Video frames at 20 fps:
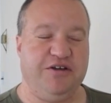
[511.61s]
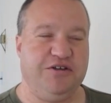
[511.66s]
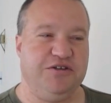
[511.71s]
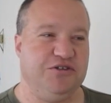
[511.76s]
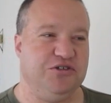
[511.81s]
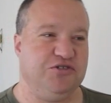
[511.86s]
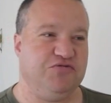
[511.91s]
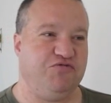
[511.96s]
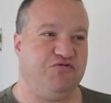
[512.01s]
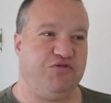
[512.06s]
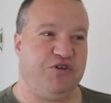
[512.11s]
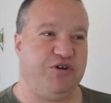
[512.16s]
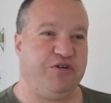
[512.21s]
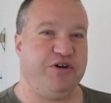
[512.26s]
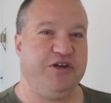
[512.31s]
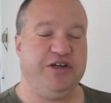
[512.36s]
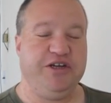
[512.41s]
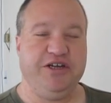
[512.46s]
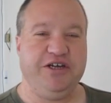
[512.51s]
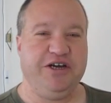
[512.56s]
is
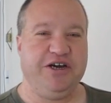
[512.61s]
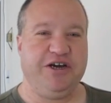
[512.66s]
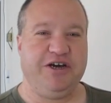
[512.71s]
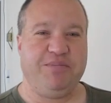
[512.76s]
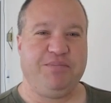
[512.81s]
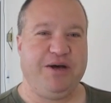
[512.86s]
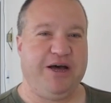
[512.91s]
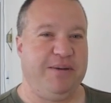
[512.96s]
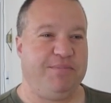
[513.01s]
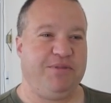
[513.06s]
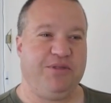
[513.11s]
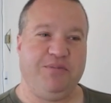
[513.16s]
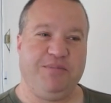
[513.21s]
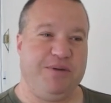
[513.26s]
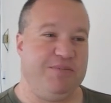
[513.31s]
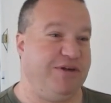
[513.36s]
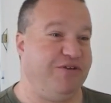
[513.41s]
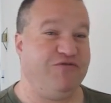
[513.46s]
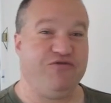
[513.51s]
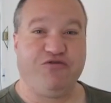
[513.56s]
very popular
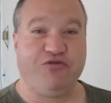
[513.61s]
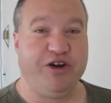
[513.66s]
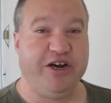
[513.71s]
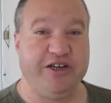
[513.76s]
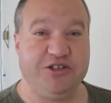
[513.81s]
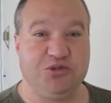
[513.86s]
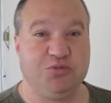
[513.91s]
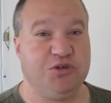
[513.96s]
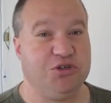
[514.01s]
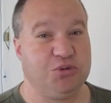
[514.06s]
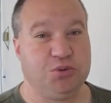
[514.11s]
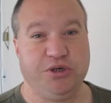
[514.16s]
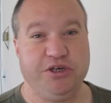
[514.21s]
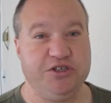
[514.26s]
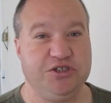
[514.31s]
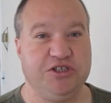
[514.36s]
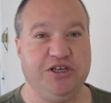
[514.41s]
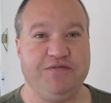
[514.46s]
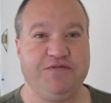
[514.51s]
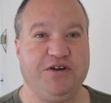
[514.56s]
maybe in France, where
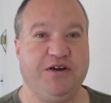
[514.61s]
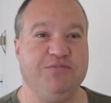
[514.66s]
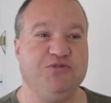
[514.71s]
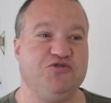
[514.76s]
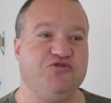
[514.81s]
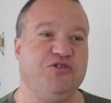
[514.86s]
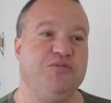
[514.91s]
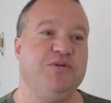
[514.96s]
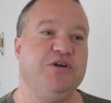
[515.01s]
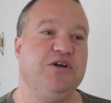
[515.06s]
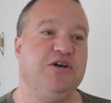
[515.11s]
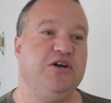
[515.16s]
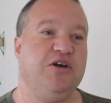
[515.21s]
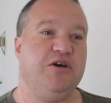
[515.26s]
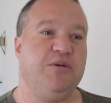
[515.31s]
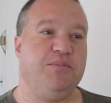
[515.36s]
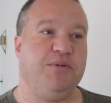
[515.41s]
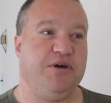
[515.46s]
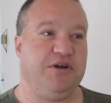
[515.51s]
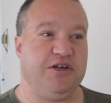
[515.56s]
Transdev comes from,
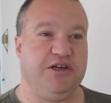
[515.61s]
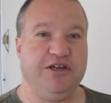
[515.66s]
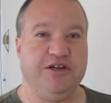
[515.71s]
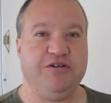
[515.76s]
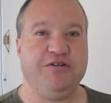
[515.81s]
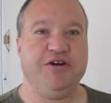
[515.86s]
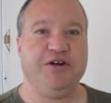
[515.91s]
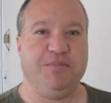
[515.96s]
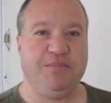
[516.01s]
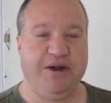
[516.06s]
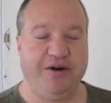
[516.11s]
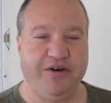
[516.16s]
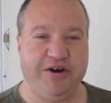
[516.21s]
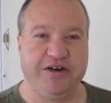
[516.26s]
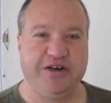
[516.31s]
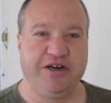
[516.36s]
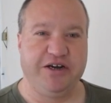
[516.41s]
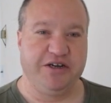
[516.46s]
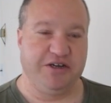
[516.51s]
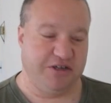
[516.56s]
but here in
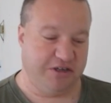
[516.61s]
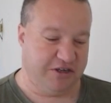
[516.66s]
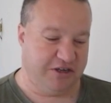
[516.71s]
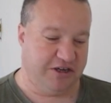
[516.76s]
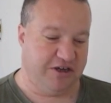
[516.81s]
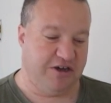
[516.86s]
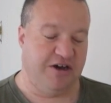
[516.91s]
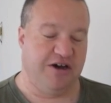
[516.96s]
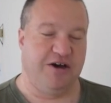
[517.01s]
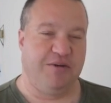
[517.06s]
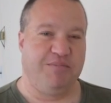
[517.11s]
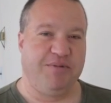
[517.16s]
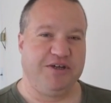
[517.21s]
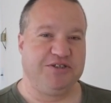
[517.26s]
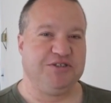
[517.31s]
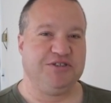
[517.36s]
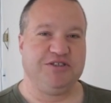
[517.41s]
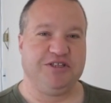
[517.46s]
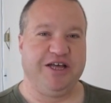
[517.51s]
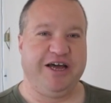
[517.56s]
America,
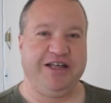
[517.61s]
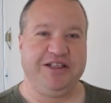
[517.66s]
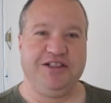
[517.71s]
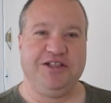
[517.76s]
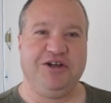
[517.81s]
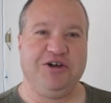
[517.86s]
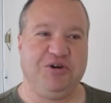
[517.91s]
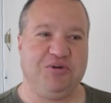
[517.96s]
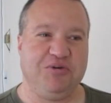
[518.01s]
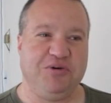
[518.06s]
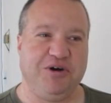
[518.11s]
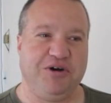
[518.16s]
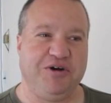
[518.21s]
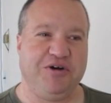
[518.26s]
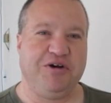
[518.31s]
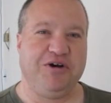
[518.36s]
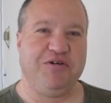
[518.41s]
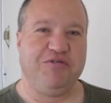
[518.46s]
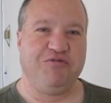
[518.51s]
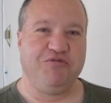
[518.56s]
buses that low
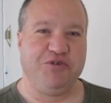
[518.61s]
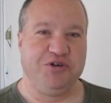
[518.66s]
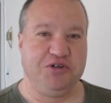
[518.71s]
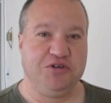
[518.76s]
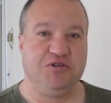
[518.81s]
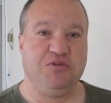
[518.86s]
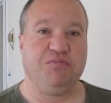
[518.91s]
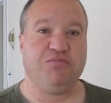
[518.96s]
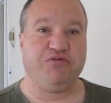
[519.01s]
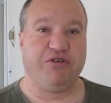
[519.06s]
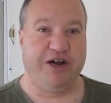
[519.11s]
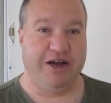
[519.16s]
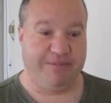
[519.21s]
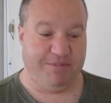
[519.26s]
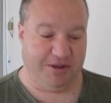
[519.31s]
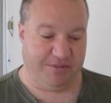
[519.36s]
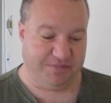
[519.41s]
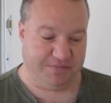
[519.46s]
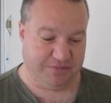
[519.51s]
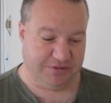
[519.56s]
are a real
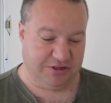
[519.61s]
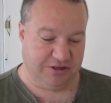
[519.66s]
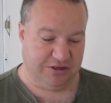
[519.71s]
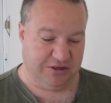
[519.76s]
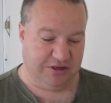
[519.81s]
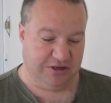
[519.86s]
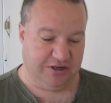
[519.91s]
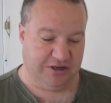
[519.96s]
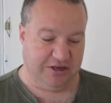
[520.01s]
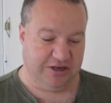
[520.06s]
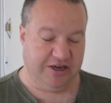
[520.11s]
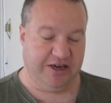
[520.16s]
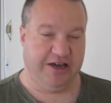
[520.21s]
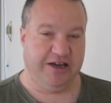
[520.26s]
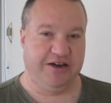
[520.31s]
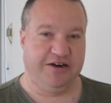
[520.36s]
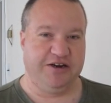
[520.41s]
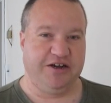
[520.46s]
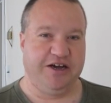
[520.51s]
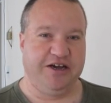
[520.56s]
problem.
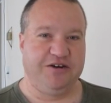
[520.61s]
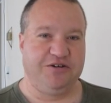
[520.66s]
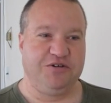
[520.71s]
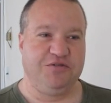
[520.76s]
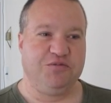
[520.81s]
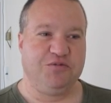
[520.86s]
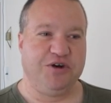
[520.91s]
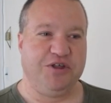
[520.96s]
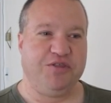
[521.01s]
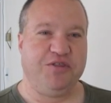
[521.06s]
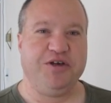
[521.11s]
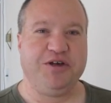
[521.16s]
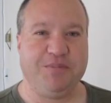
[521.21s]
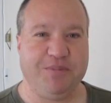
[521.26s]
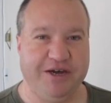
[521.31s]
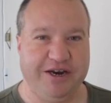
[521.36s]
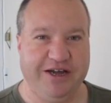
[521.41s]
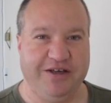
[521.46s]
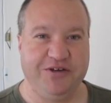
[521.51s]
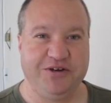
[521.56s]
And I don't even want to think
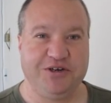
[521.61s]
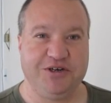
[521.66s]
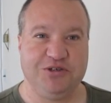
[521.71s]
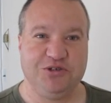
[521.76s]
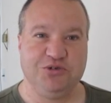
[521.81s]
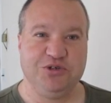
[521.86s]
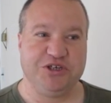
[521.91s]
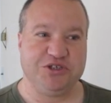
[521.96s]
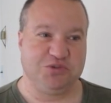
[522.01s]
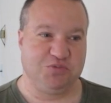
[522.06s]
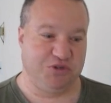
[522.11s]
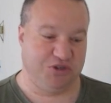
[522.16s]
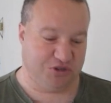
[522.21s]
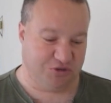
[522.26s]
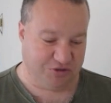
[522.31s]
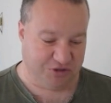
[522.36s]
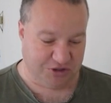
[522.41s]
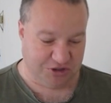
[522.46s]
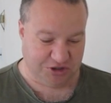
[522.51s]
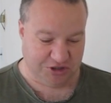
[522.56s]
about how they're going to do next
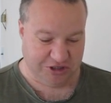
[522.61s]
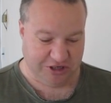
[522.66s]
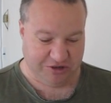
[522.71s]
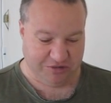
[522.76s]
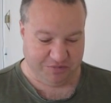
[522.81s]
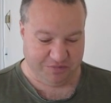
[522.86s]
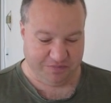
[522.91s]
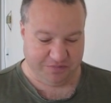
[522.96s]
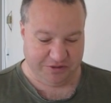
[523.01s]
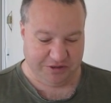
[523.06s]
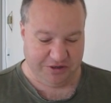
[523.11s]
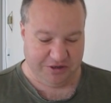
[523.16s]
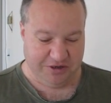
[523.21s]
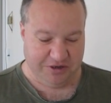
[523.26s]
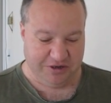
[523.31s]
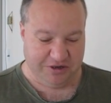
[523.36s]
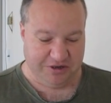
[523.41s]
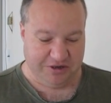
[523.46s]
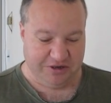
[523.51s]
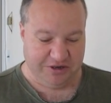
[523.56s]
winter in the snow.
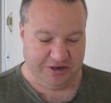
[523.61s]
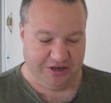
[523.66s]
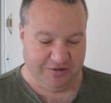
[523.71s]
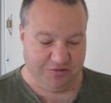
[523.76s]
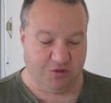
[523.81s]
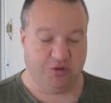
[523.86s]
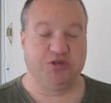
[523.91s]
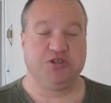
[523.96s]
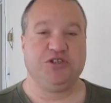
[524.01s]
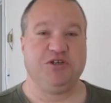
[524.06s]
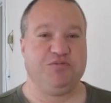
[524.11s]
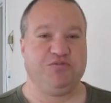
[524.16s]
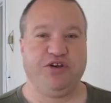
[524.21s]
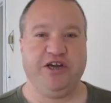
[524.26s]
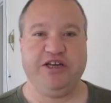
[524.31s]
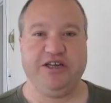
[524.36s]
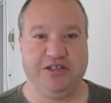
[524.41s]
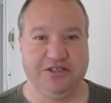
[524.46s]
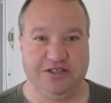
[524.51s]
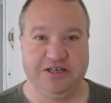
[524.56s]
And of course, they're
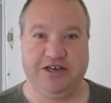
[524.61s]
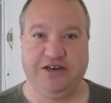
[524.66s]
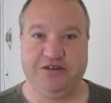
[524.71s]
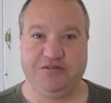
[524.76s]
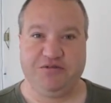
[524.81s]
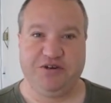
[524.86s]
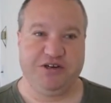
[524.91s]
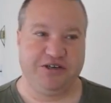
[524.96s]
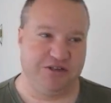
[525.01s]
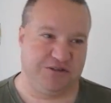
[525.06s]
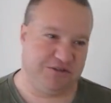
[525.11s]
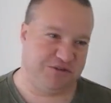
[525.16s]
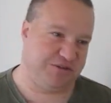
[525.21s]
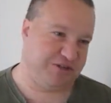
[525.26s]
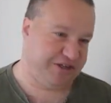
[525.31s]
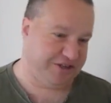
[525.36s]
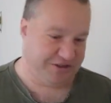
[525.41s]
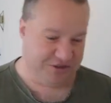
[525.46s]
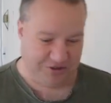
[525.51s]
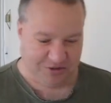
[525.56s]
breaking down already,
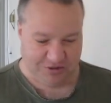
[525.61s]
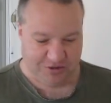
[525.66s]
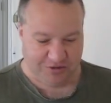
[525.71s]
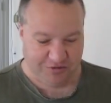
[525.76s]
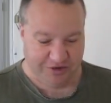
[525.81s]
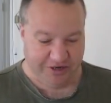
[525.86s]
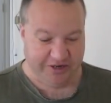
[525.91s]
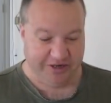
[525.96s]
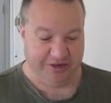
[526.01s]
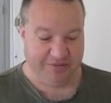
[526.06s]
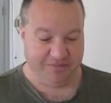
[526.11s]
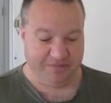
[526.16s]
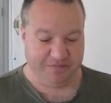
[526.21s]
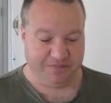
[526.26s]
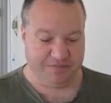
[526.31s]
already.